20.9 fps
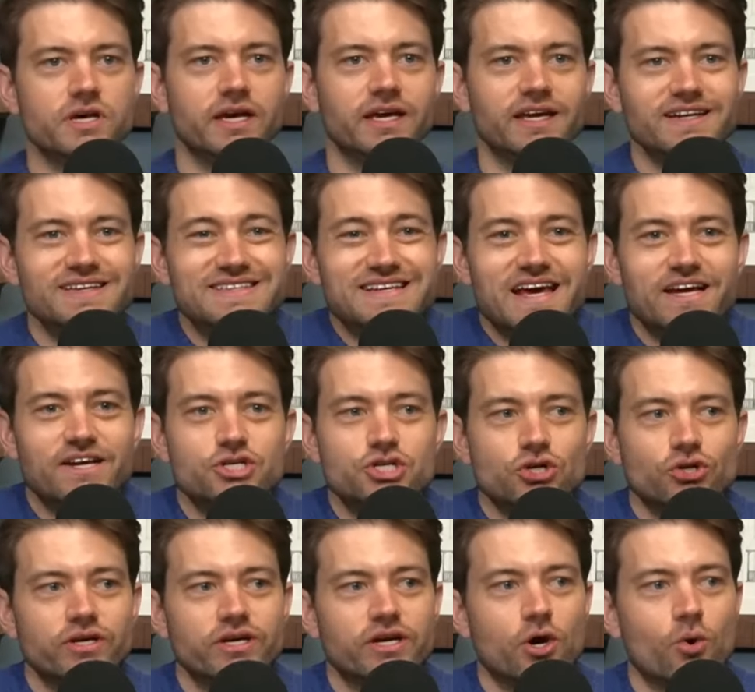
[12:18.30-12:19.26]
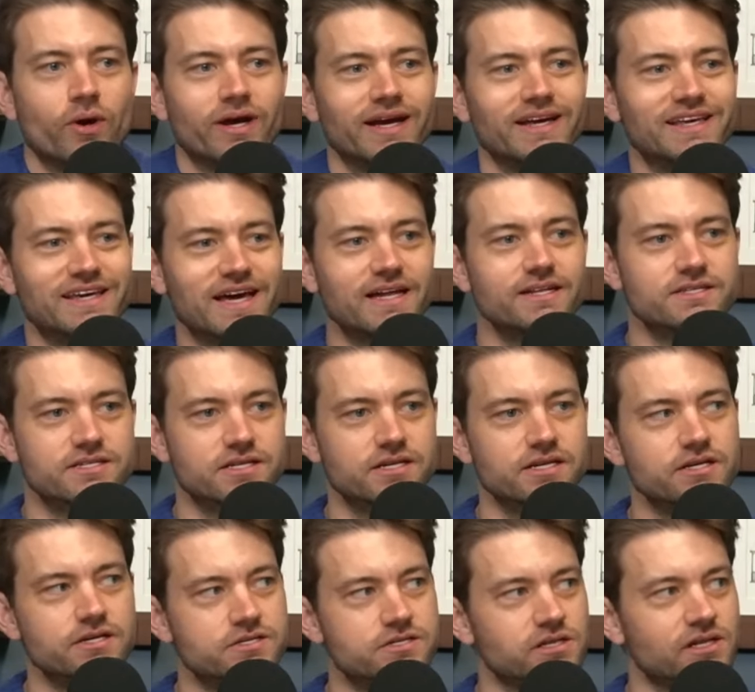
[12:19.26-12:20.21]
like intentionally going
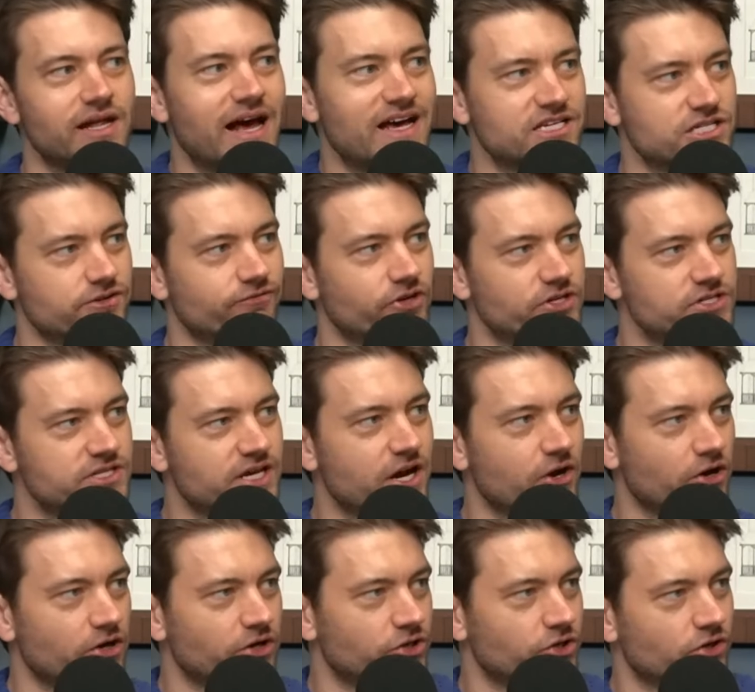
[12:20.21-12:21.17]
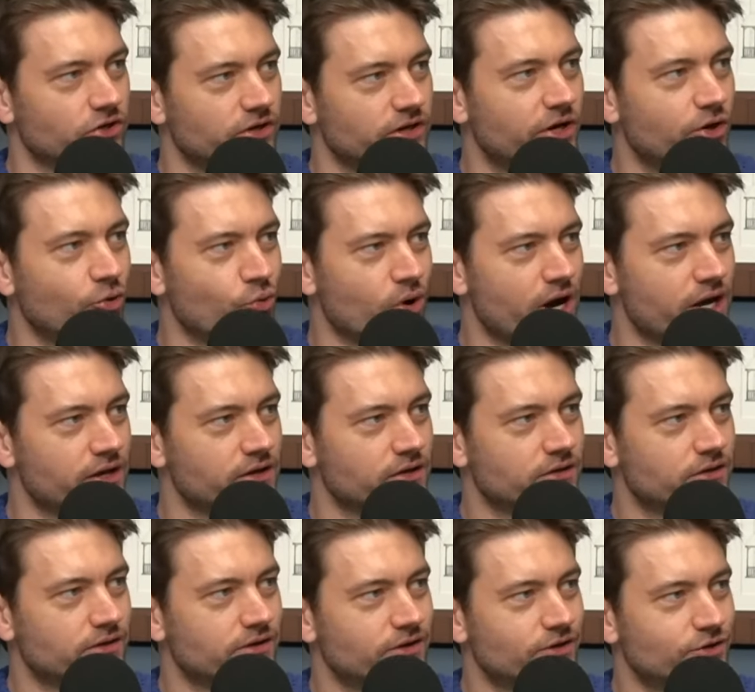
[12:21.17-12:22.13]
against his Last of Us character in a way.
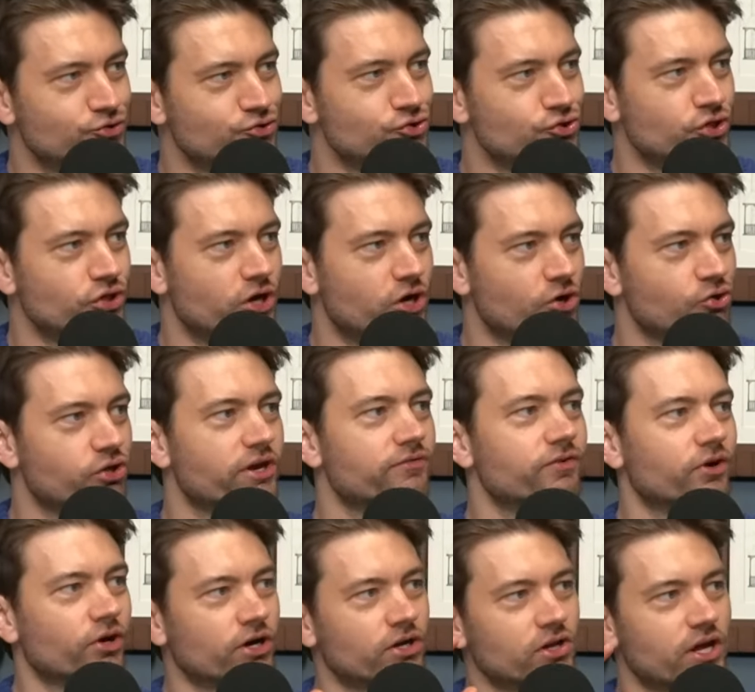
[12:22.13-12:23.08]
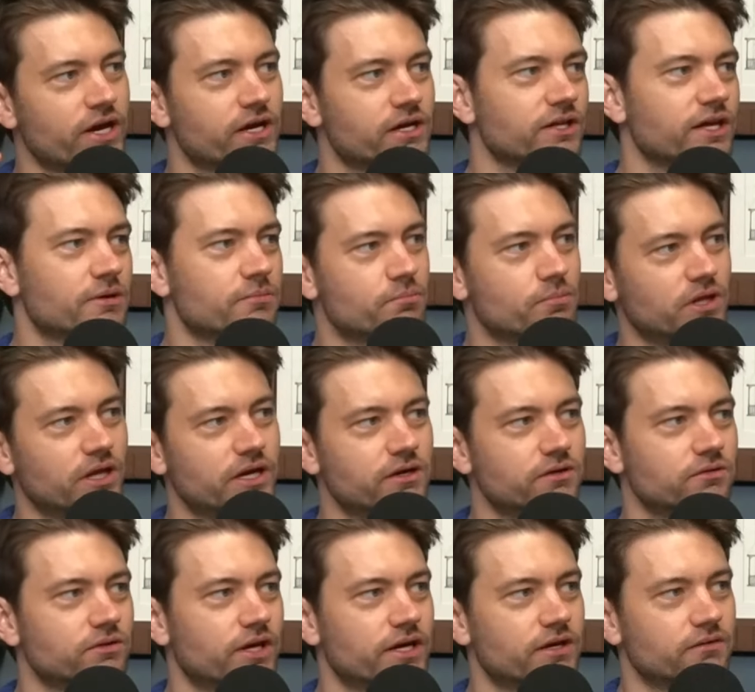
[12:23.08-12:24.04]
Yeah. You know, like very like
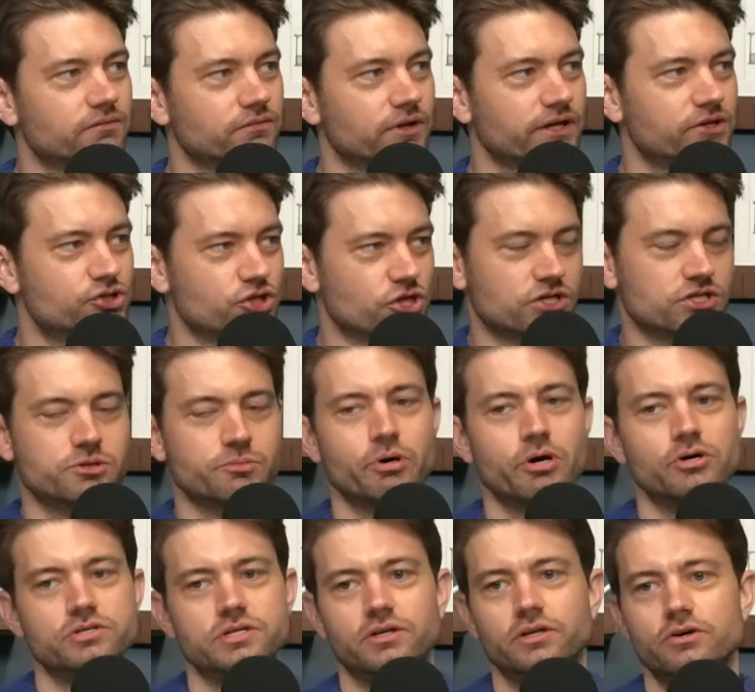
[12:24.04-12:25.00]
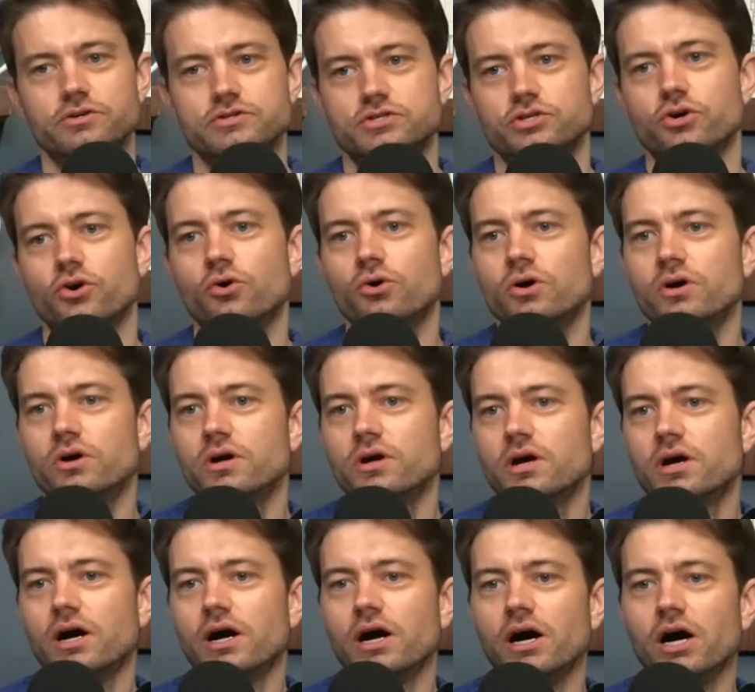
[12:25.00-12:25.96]
juxtaposing those two.
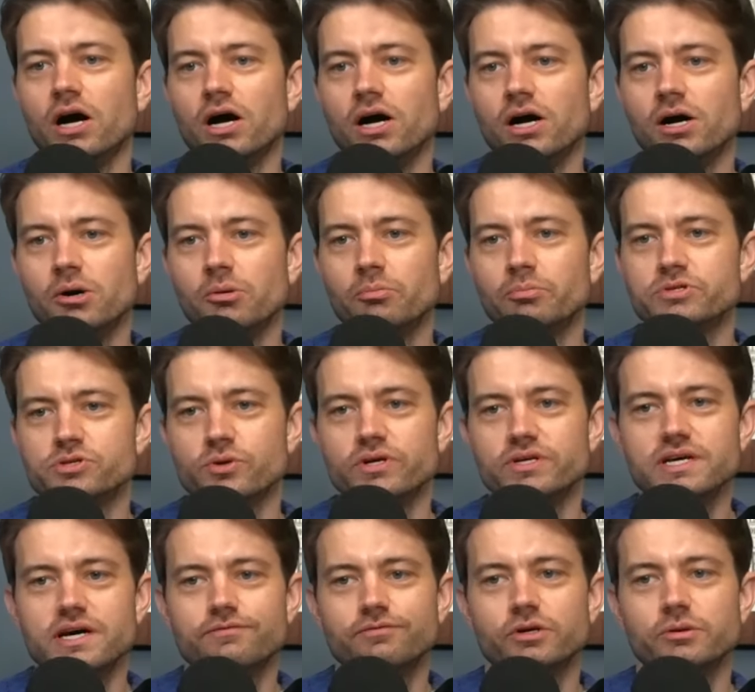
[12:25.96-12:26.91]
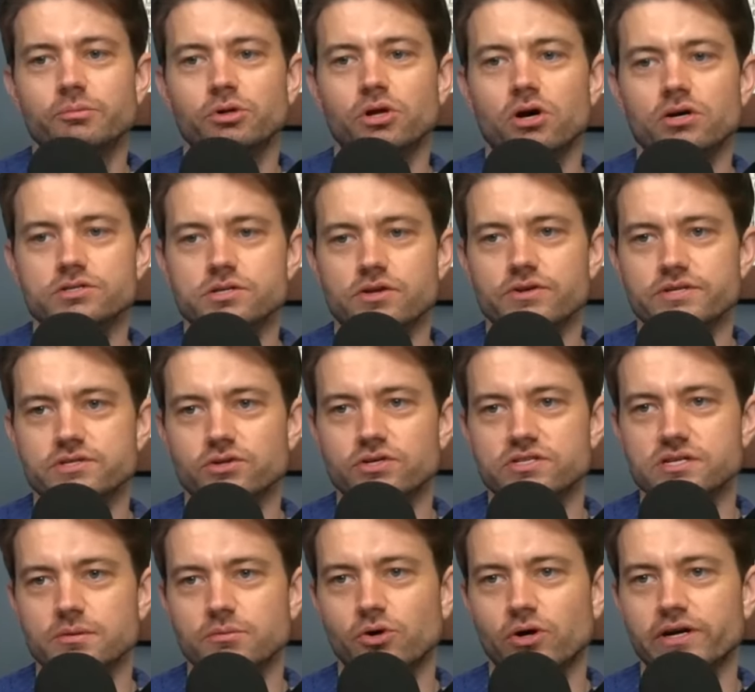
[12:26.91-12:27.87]
So he definitely belongs on this
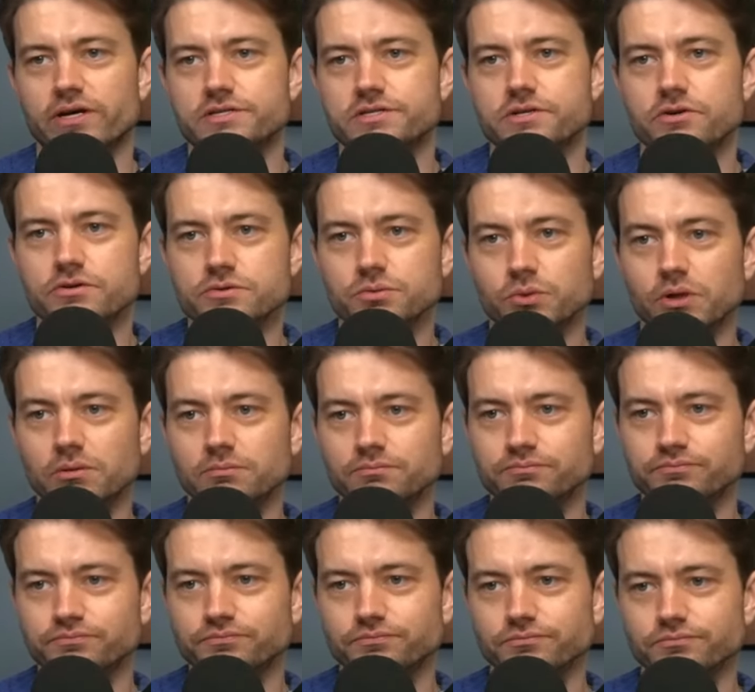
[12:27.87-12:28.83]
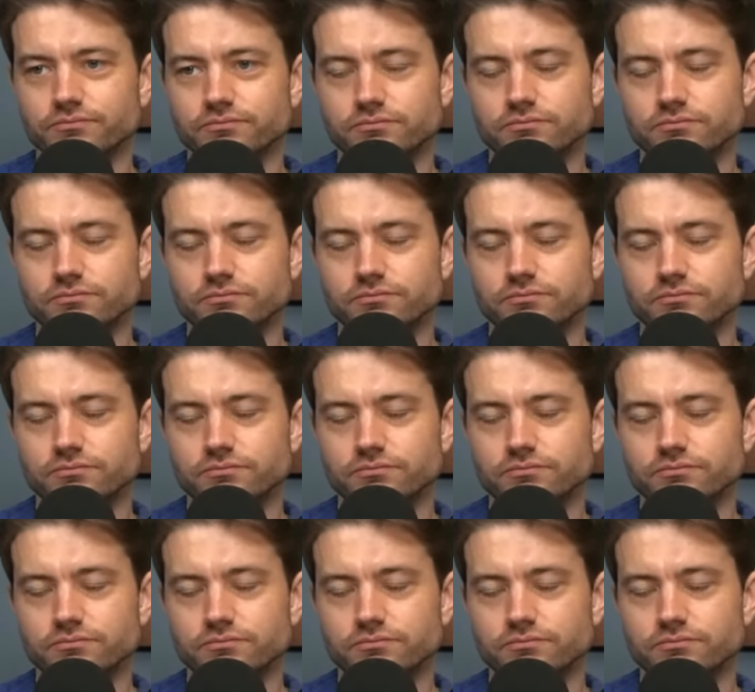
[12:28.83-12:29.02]
list. I'm glad he's here as well. Was there